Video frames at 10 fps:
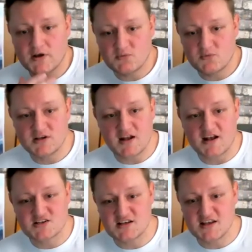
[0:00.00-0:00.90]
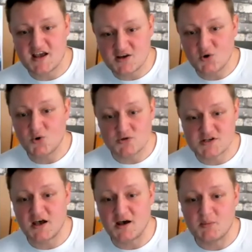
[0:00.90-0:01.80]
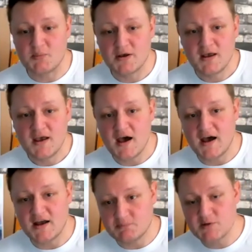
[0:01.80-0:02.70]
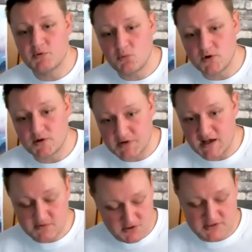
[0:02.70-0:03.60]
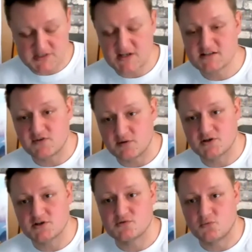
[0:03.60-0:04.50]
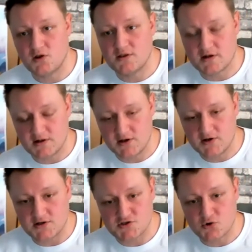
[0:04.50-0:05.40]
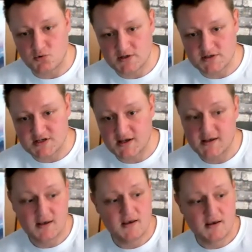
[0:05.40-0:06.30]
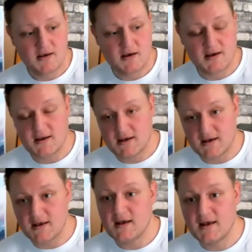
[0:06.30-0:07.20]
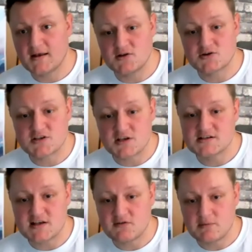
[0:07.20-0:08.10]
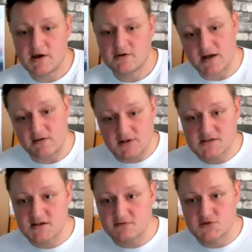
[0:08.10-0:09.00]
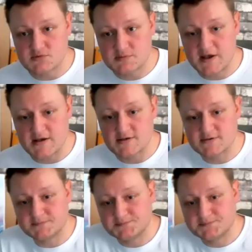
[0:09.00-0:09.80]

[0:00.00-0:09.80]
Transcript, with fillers: we'd actually get caught up and people would be able to identify because of what they learnt in school and say, it looks like he's having a meltdown. Let's give him some space.